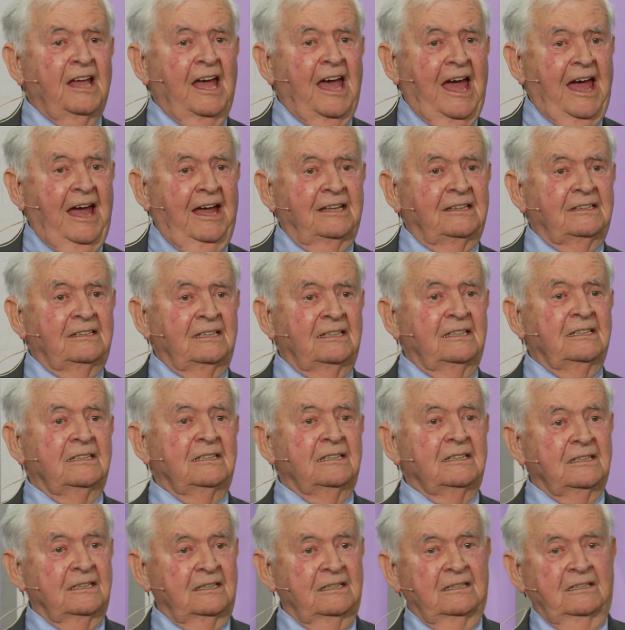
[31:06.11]
hand,
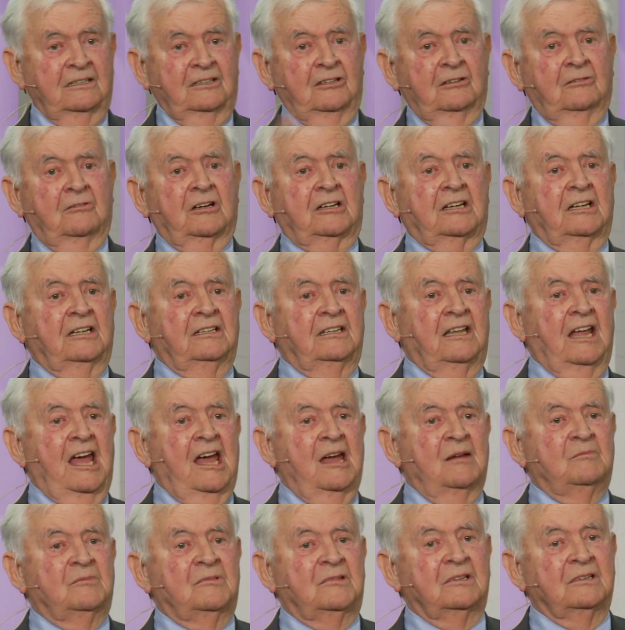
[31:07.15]
you were
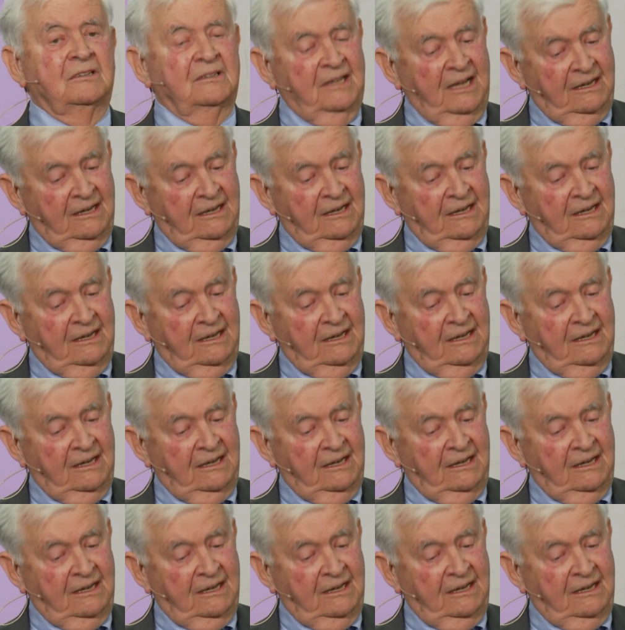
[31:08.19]
condemned.